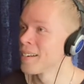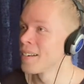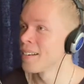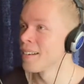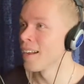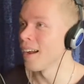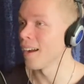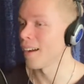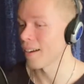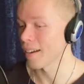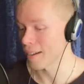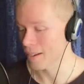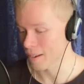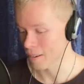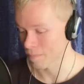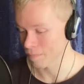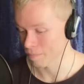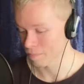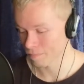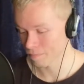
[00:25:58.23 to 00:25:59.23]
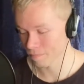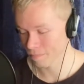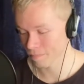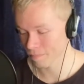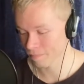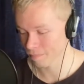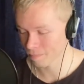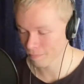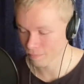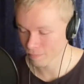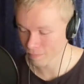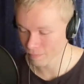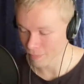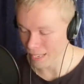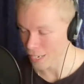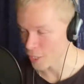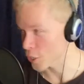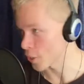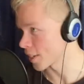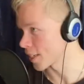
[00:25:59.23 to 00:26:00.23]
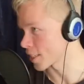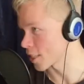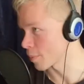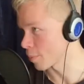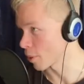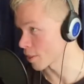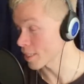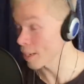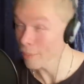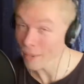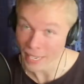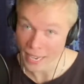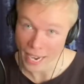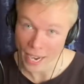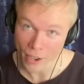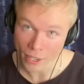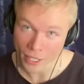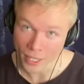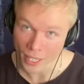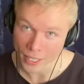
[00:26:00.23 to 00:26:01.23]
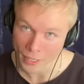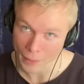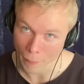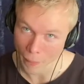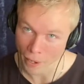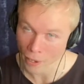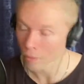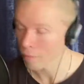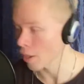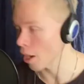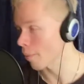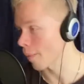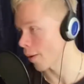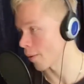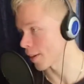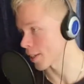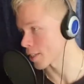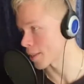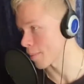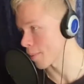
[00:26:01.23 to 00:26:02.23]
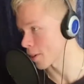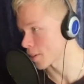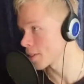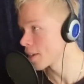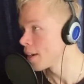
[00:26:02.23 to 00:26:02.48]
I'll get to the books. I'm getting a haircut tomorrow. All right, I'll get to the books.